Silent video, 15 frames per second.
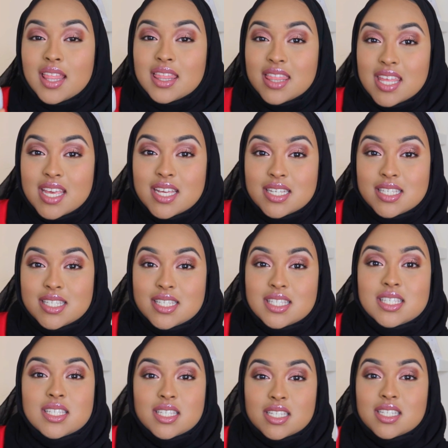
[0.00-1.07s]

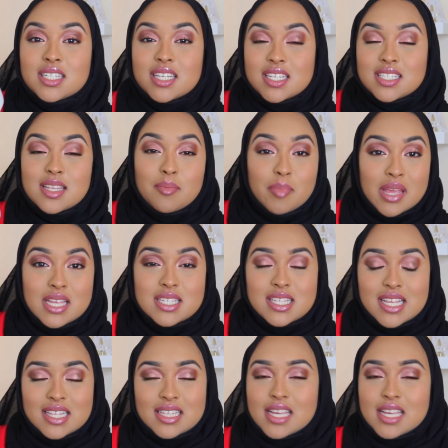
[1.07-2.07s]
This is amazing.